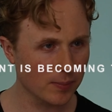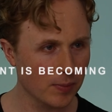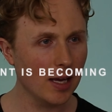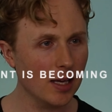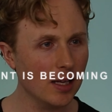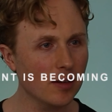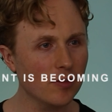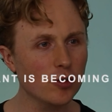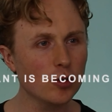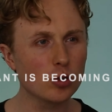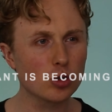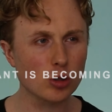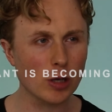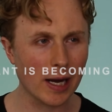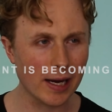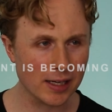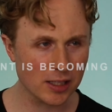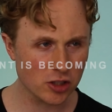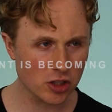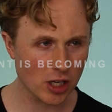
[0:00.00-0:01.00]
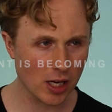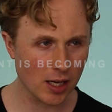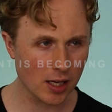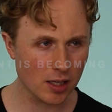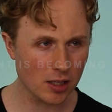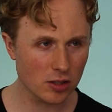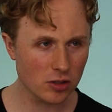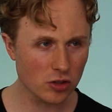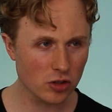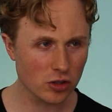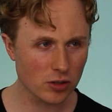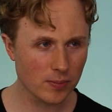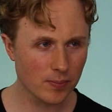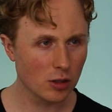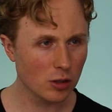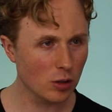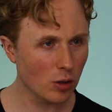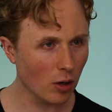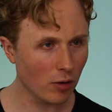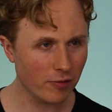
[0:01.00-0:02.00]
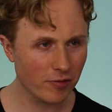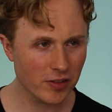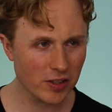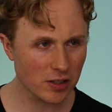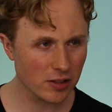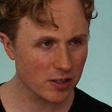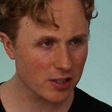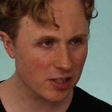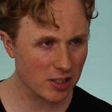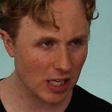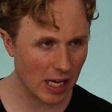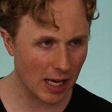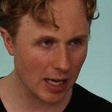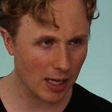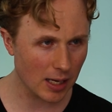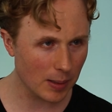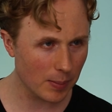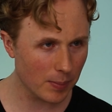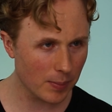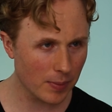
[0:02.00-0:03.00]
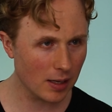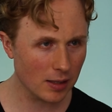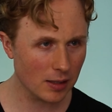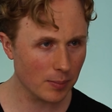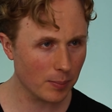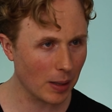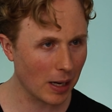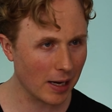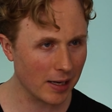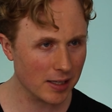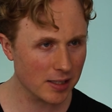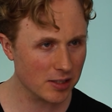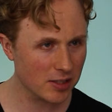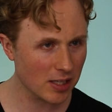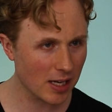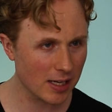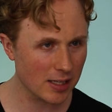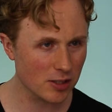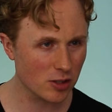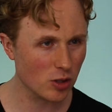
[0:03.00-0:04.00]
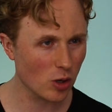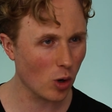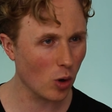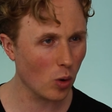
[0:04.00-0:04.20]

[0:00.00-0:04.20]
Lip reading: And if you try to change, you don't feel the same, and the body says,